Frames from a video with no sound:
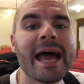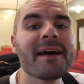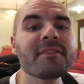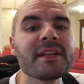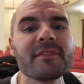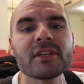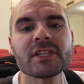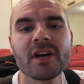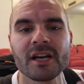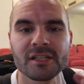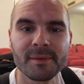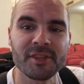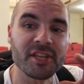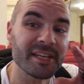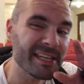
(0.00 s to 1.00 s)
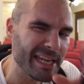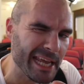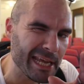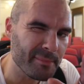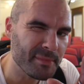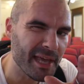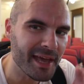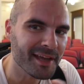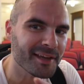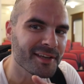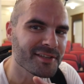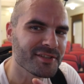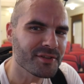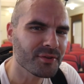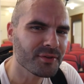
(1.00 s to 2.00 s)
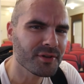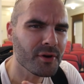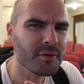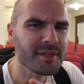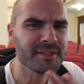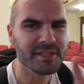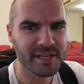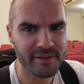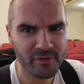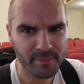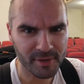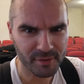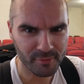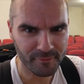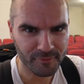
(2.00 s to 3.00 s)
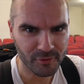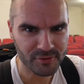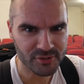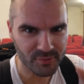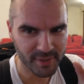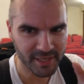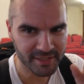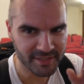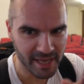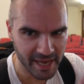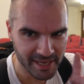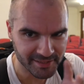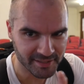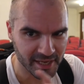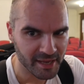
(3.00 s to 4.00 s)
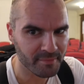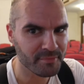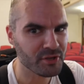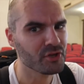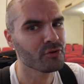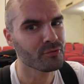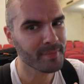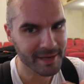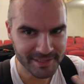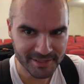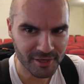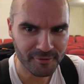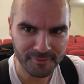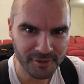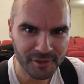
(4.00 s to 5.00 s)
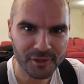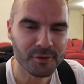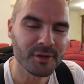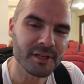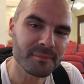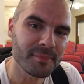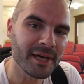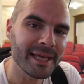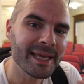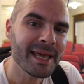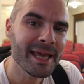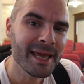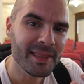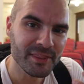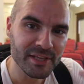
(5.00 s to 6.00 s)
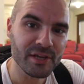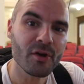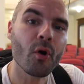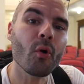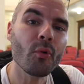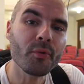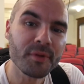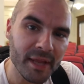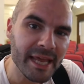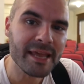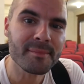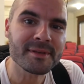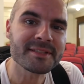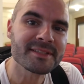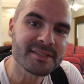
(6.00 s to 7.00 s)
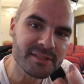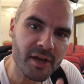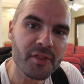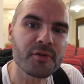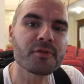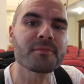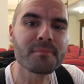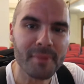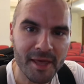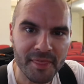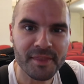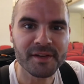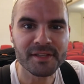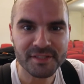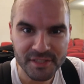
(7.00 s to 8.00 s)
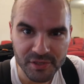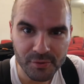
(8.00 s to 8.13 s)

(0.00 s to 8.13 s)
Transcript: haven't even talked about the name yet, because you'll notice that everybody refers to it as SMU, myself included, but the whole name is Southern Methodist